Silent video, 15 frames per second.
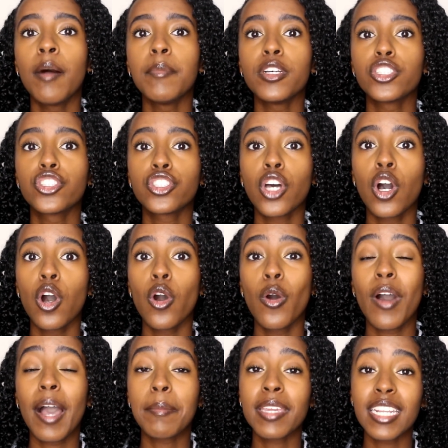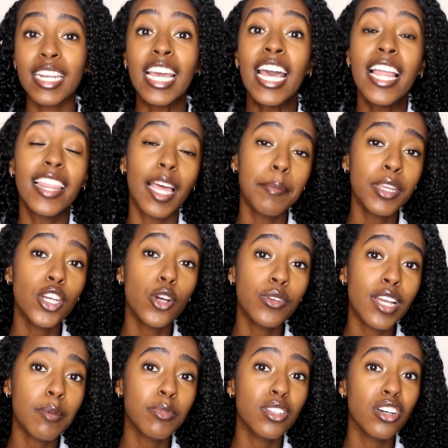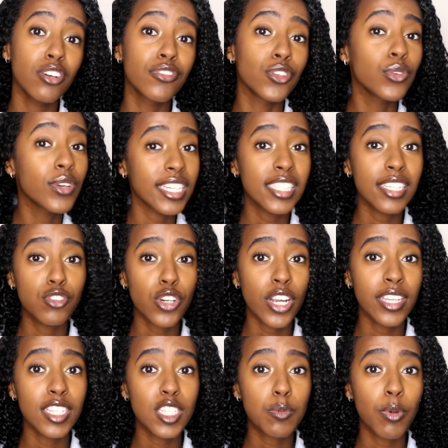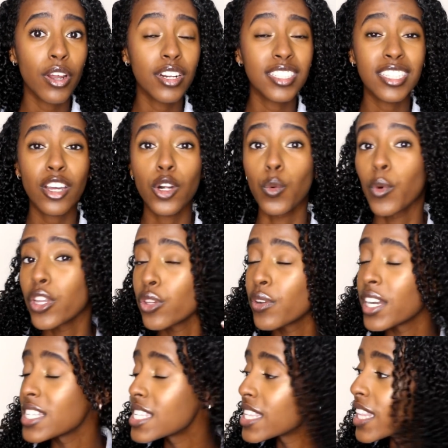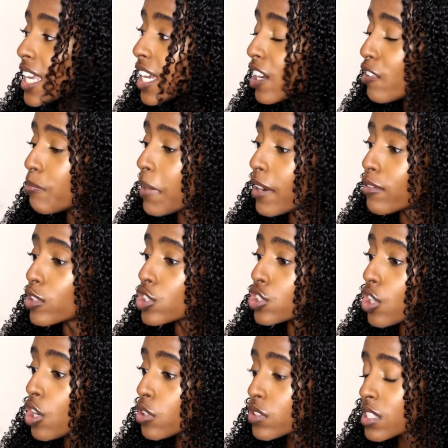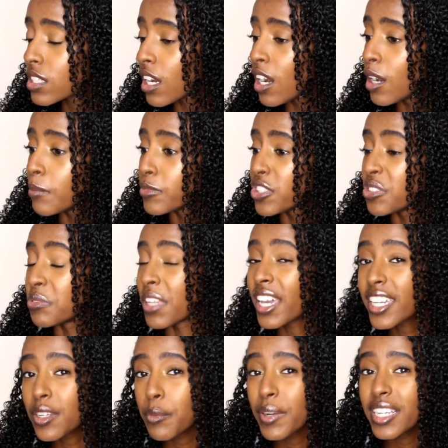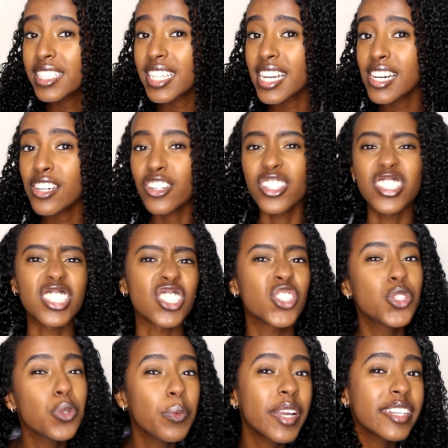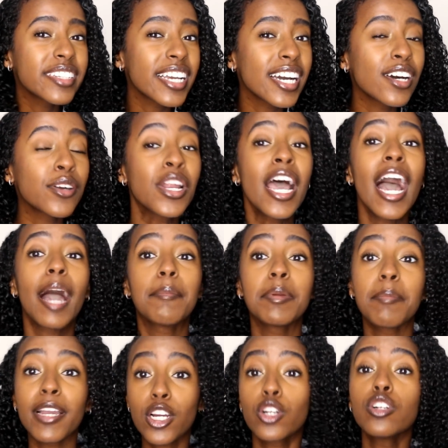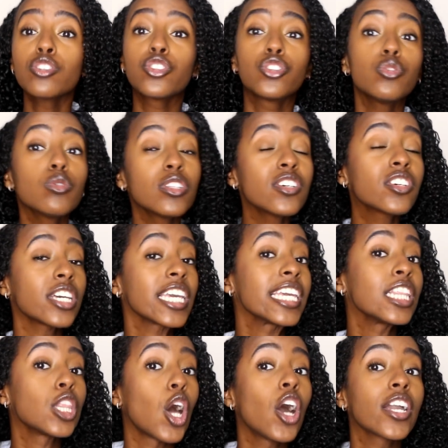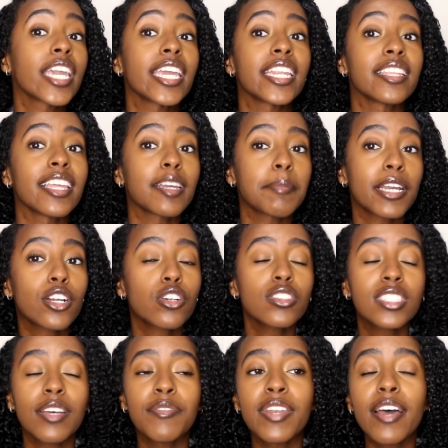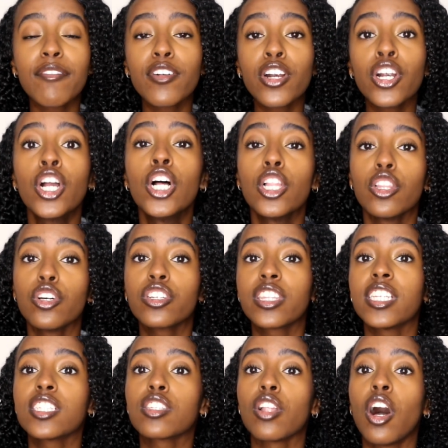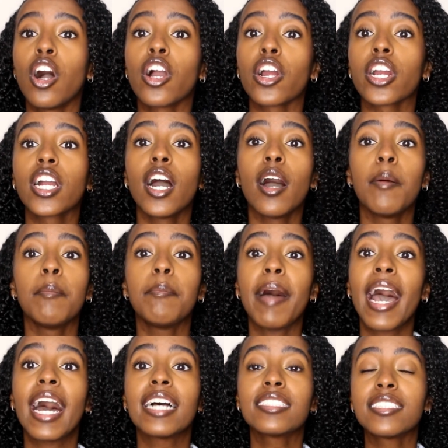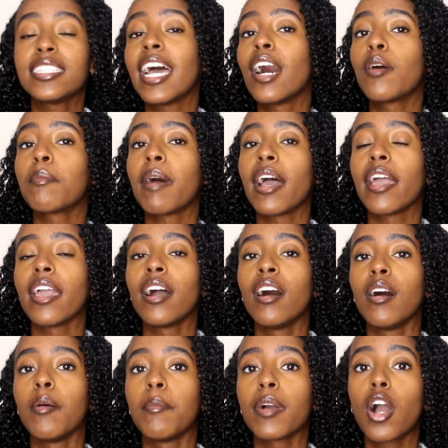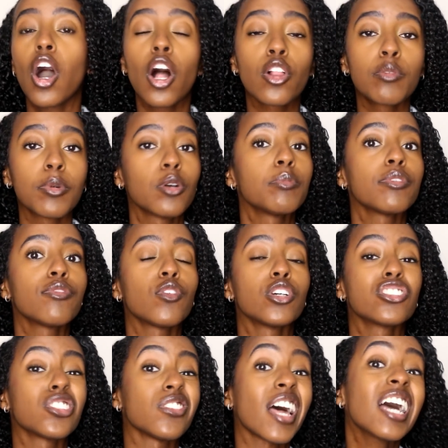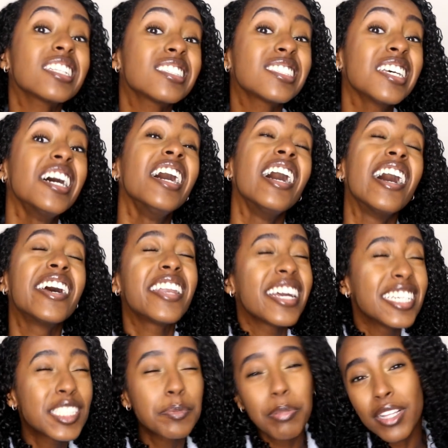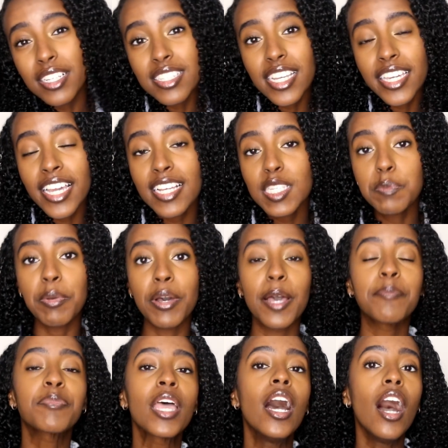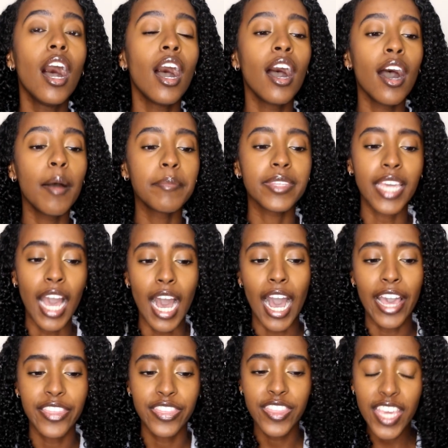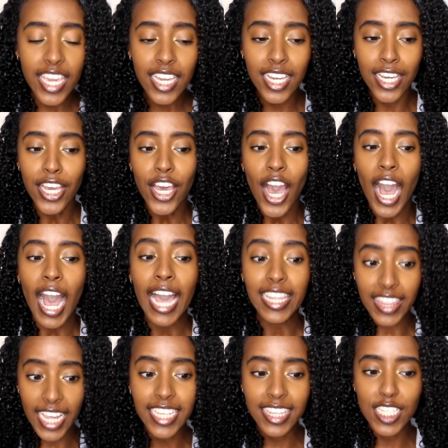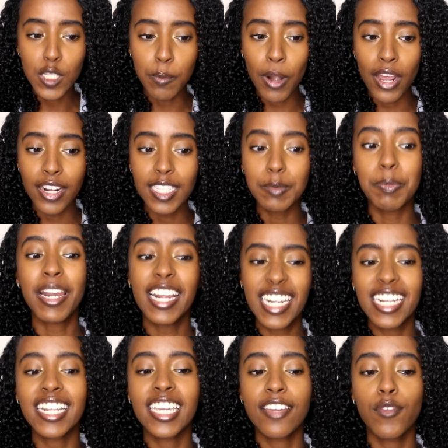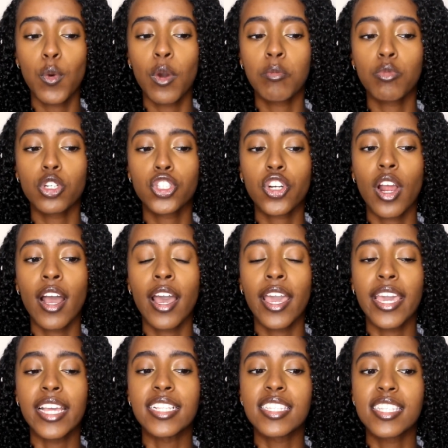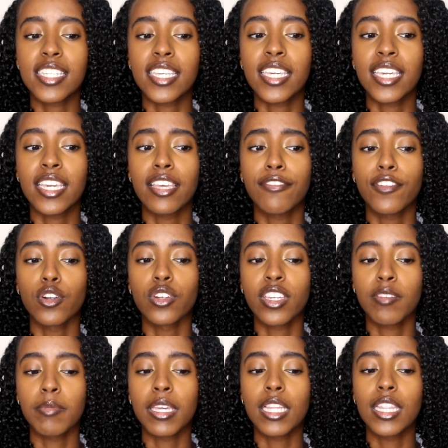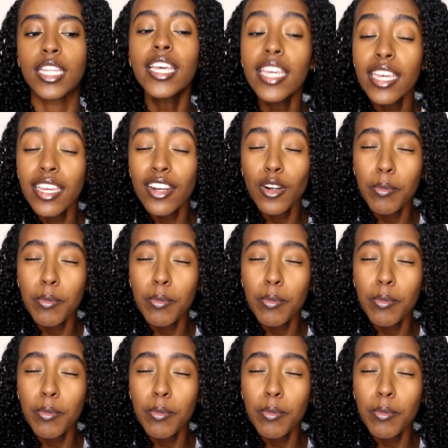So I mean, let me know down below if you guys have tried this product out or what you guys think of my results. Do you like it weighed down, or is it too weighed down? I mean, my curls do look elongated. Like, my curls have never looked this long or come past down my collarbone before, so that's a nice plus, I guess. But yeah, I think I like this product, but I need to give it one more try and see if it'll give me a little